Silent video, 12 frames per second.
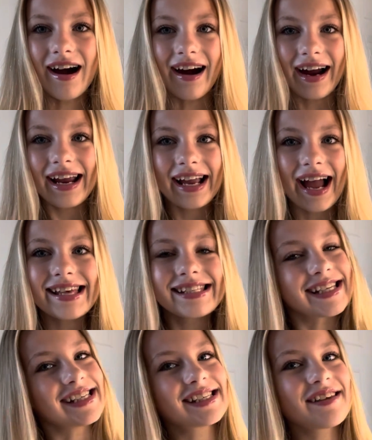All right,
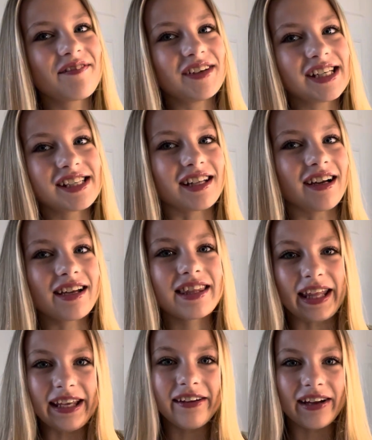guys, here's the finished look.
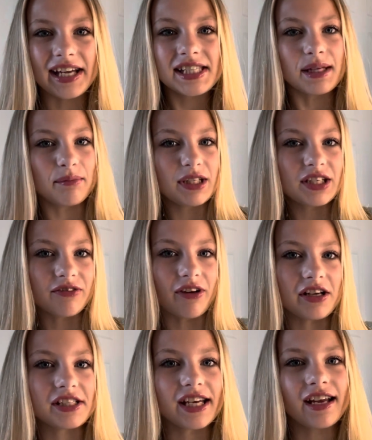Thank you guys so much for
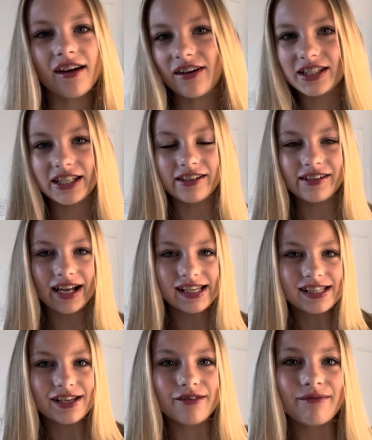watching. I'll see you
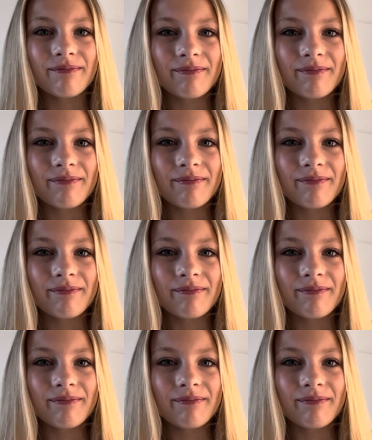guys soon.